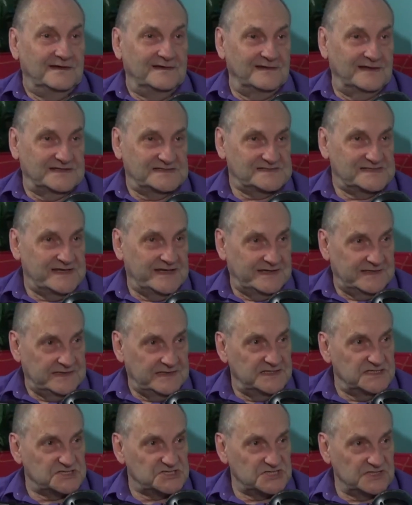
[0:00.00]
like I say,
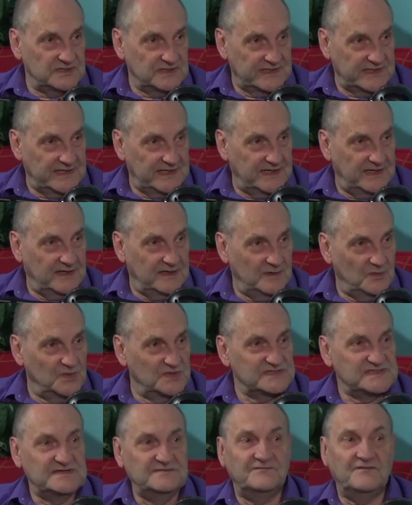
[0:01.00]
initially he
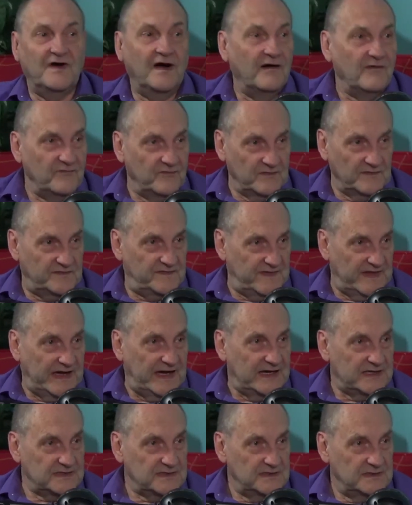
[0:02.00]
was involved with
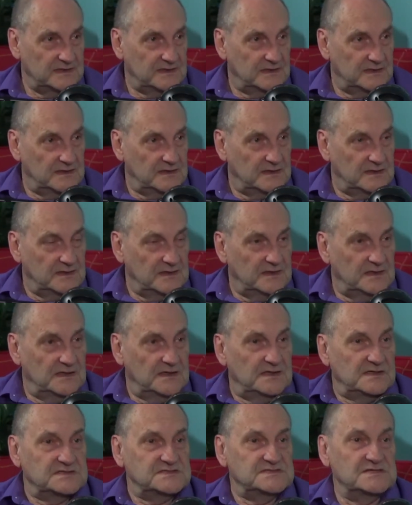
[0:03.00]
that. Okay.
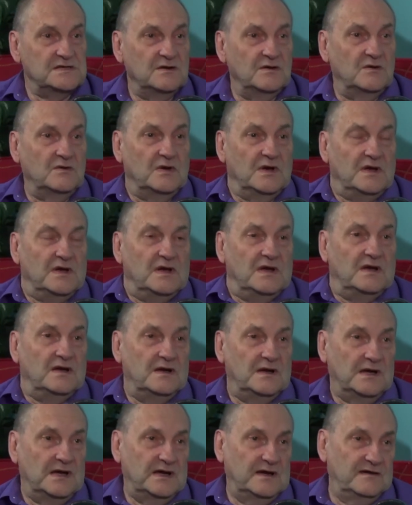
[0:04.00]
So
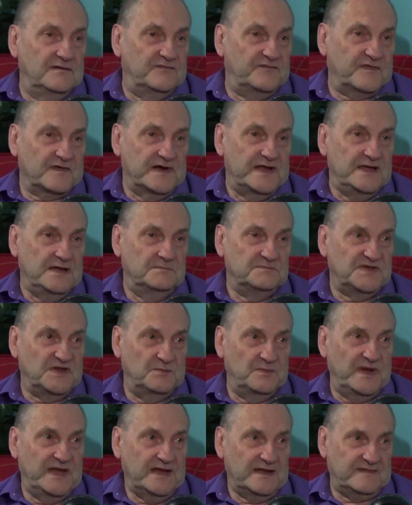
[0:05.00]
uh, for him to
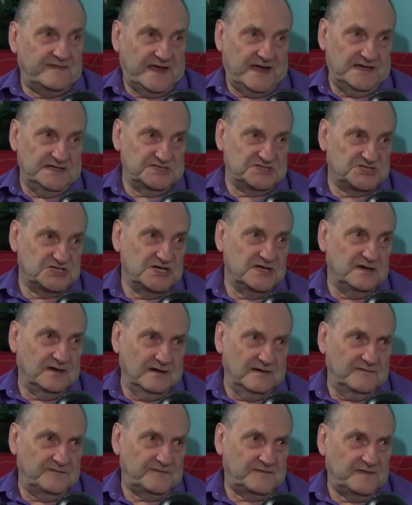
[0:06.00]
make that
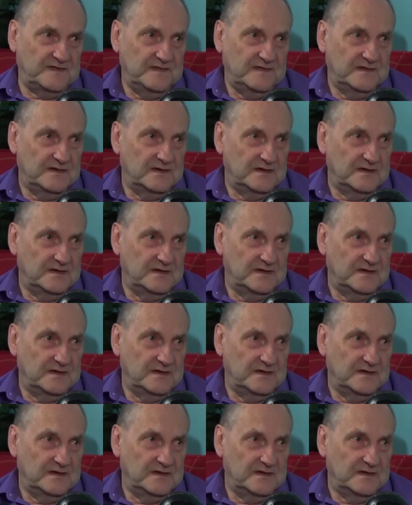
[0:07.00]
shift